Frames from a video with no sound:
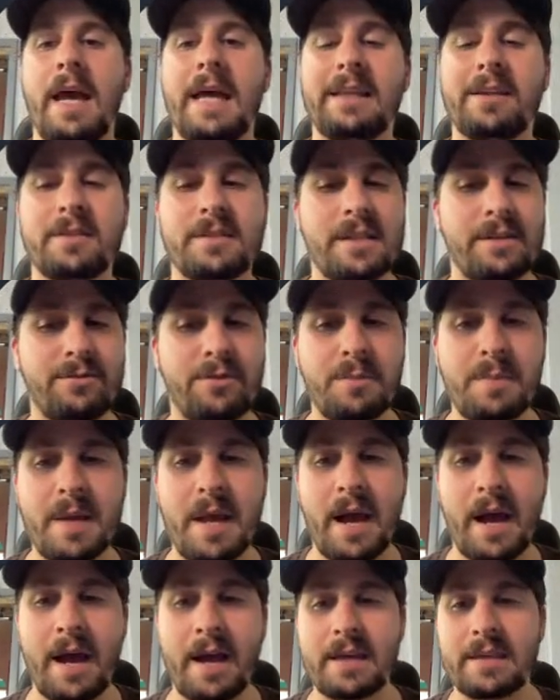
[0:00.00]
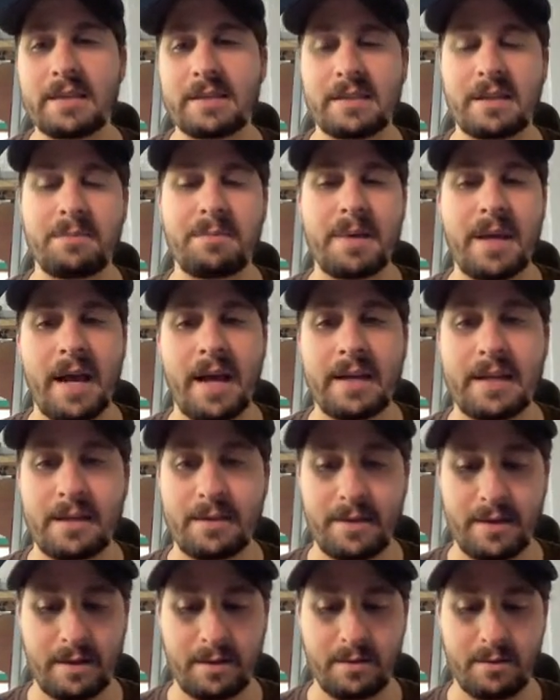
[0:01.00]
It doesn't have to be I, this can be
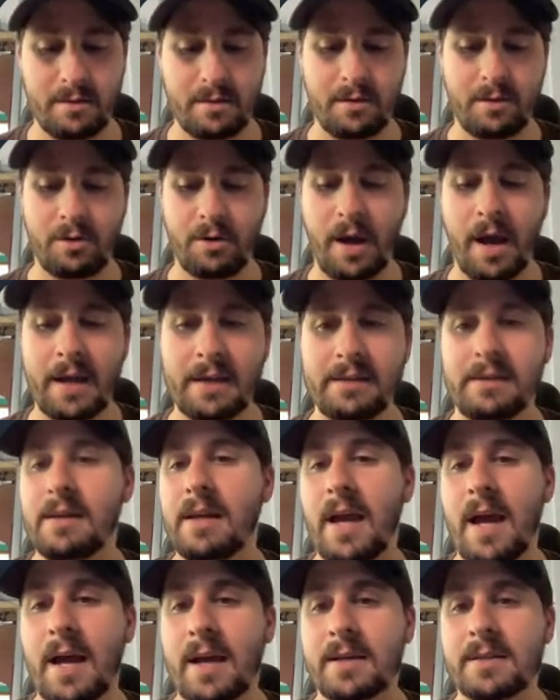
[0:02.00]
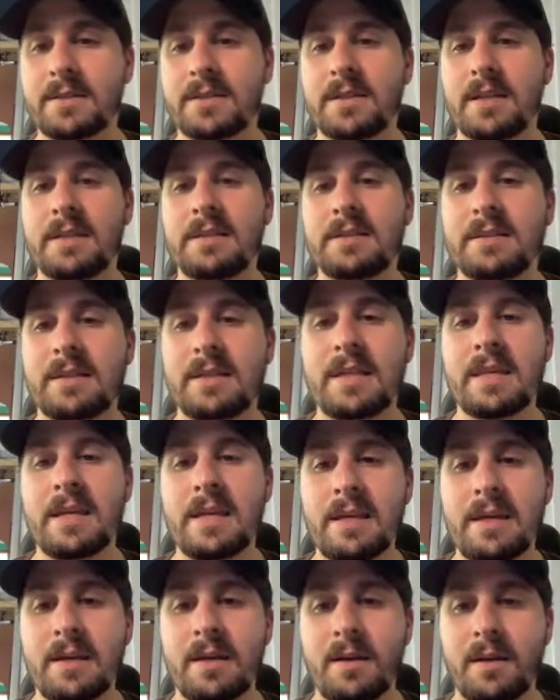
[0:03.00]
anything. IDX, it's
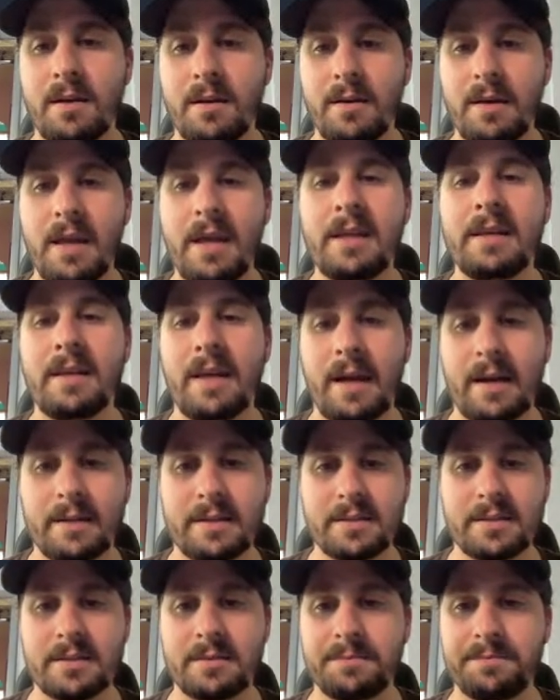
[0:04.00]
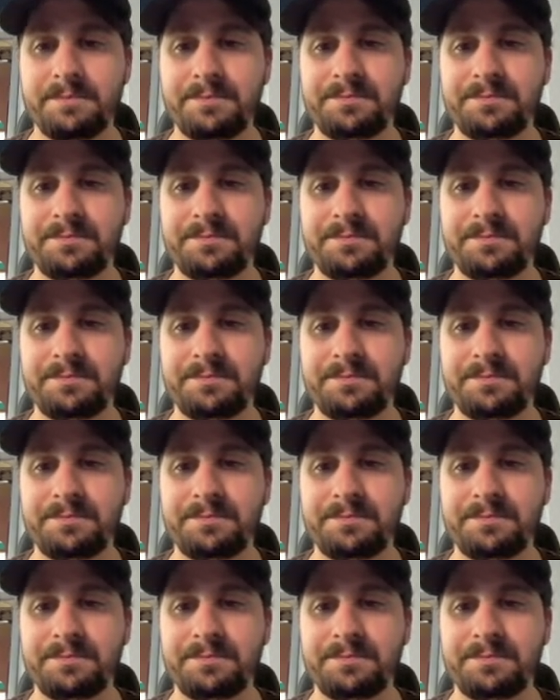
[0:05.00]
the index.